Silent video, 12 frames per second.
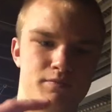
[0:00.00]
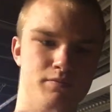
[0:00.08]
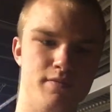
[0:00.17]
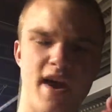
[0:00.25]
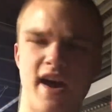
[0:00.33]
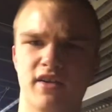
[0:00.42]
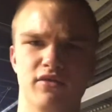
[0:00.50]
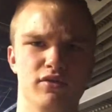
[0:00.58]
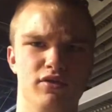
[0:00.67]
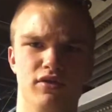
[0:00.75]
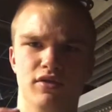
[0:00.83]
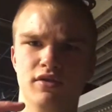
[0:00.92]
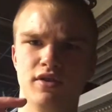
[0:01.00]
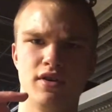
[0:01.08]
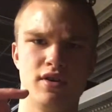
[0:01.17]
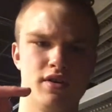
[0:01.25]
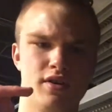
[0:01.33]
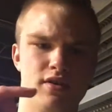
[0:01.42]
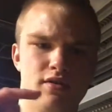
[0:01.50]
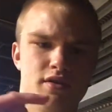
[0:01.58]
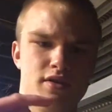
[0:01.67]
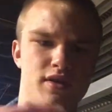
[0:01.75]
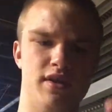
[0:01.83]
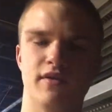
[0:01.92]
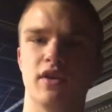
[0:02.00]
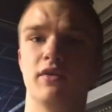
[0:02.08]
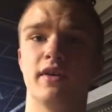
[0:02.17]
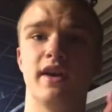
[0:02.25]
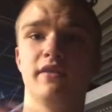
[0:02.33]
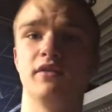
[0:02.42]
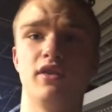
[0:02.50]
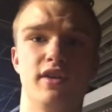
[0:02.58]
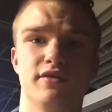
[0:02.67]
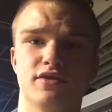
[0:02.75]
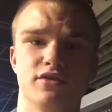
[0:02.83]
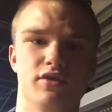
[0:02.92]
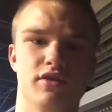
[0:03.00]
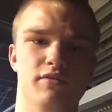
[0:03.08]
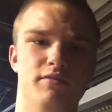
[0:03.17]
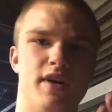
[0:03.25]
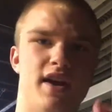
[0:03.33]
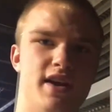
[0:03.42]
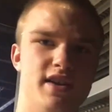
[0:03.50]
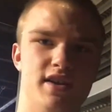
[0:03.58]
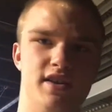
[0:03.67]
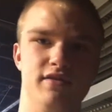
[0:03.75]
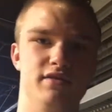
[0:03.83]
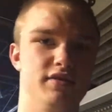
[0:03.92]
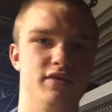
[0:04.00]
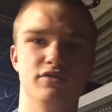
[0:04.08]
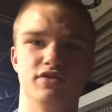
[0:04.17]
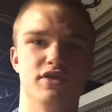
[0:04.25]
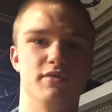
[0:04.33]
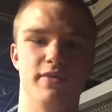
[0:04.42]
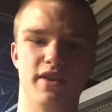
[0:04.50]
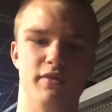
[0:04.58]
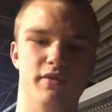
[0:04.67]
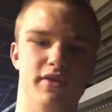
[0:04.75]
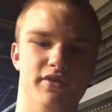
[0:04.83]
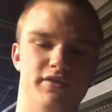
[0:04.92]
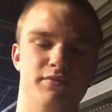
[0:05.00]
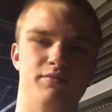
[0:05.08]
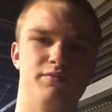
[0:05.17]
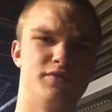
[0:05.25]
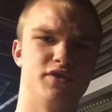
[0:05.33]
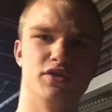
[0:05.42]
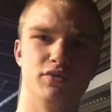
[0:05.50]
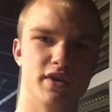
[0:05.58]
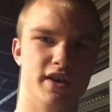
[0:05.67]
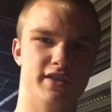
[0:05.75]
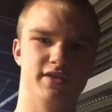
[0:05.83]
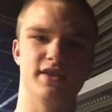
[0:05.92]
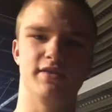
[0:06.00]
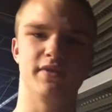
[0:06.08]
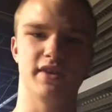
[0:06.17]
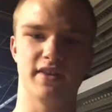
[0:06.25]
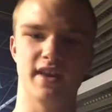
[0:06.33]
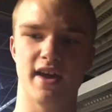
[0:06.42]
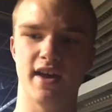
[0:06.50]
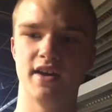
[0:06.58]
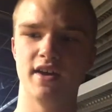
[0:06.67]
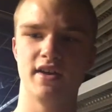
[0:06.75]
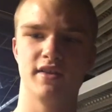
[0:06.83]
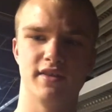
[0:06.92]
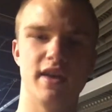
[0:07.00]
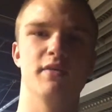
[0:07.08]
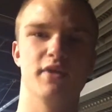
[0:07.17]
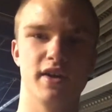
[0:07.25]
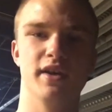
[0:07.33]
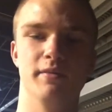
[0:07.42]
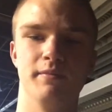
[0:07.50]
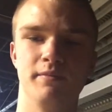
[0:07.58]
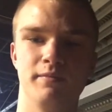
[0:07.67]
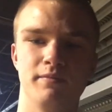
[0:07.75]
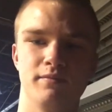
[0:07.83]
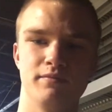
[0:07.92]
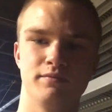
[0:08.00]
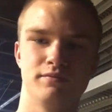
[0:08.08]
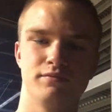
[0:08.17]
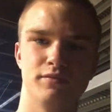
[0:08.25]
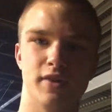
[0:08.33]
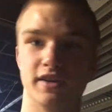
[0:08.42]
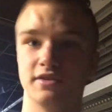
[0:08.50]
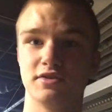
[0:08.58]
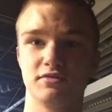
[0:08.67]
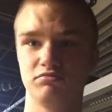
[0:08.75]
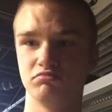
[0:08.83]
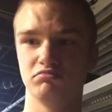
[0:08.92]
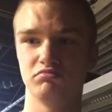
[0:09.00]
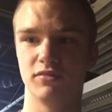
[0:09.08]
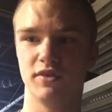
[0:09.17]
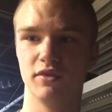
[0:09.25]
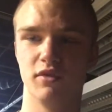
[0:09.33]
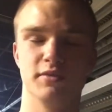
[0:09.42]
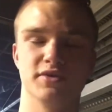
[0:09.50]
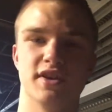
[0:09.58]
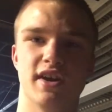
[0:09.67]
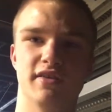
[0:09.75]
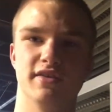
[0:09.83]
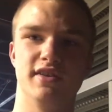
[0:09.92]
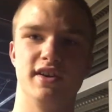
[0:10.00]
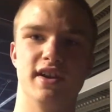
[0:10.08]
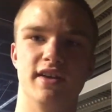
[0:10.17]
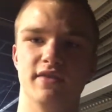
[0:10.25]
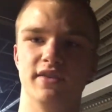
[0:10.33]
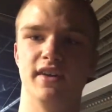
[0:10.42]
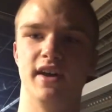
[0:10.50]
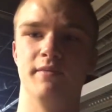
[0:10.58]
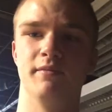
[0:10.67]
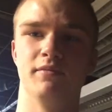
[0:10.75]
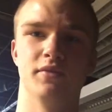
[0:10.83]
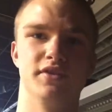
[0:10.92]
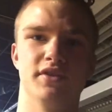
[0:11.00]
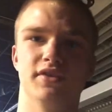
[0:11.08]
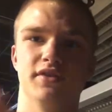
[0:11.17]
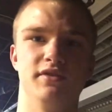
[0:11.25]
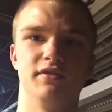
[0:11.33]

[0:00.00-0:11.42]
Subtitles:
mackerel, even going out offshore, mahi, using your big ones, tuna, stuff like that, they will hit them. It's almost guaranteed every time, which is